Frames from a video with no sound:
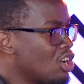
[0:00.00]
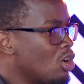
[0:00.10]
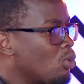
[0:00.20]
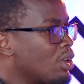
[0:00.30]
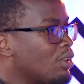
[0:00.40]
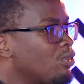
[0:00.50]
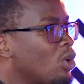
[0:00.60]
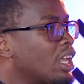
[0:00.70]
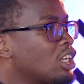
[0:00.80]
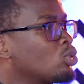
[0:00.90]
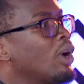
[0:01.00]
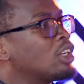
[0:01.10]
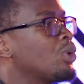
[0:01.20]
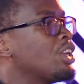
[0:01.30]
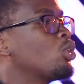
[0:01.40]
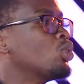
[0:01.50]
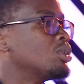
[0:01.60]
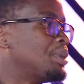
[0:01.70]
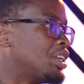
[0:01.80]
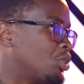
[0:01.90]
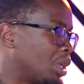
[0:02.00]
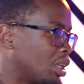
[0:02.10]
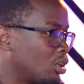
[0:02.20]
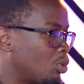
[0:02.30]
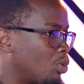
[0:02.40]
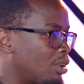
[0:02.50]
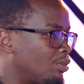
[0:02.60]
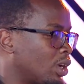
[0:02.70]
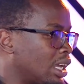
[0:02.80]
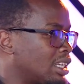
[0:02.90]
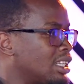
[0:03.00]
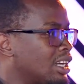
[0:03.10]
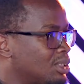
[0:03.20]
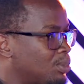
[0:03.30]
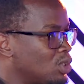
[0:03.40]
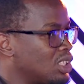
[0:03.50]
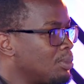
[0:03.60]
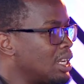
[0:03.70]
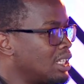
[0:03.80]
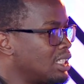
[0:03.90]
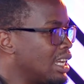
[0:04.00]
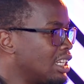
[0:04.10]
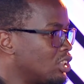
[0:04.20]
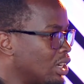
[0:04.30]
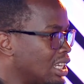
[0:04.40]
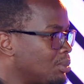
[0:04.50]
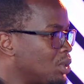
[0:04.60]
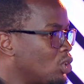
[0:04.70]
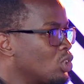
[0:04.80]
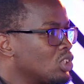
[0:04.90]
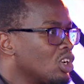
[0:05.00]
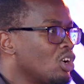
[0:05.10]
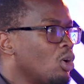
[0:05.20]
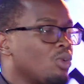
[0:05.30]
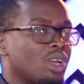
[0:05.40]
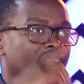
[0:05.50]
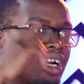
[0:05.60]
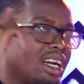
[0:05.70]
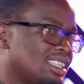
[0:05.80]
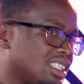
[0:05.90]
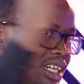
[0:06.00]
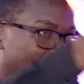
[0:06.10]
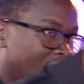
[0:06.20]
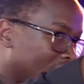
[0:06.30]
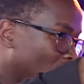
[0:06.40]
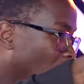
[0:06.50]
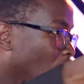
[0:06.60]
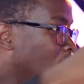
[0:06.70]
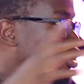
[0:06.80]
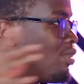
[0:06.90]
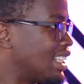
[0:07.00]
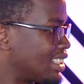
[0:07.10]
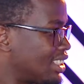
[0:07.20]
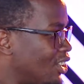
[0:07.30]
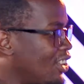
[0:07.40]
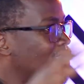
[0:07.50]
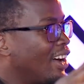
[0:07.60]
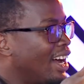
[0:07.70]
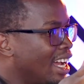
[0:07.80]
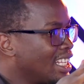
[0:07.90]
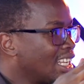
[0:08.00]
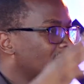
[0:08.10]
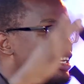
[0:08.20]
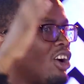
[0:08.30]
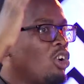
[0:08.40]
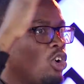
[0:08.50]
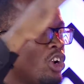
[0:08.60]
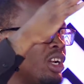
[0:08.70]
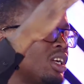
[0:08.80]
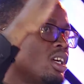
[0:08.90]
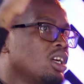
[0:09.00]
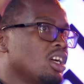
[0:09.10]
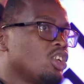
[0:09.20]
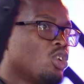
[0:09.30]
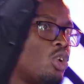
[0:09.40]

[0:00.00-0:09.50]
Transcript: we forget what we could be doing. We forget the responsibility that is on us because we are casting all our eyes are now on, a